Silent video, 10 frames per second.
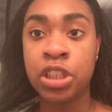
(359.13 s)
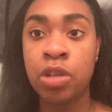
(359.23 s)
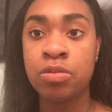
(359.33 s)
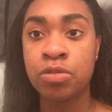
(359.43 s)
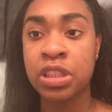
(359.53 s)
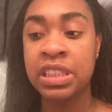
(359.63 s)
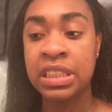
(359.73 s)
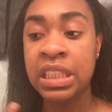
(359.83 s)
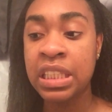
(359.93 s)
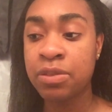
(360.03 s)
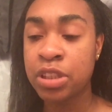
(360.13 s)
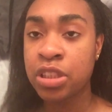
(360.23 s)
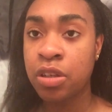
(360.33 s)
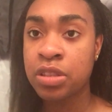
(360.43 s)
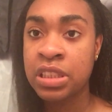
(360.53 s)
don't really see
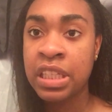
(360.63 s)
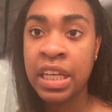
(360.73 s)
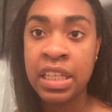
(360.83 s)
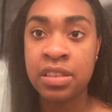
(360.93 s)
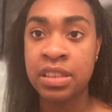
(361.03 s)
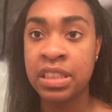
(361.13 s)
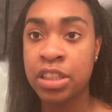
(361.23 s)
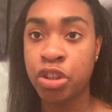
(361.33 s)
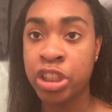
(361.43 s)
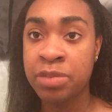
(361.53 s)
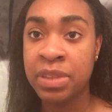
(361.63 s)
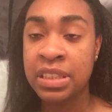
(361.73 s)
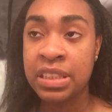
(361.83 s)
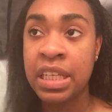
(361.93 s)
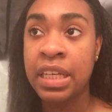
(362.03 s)
results in 8 to 6
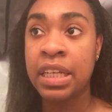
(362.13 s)
treatments.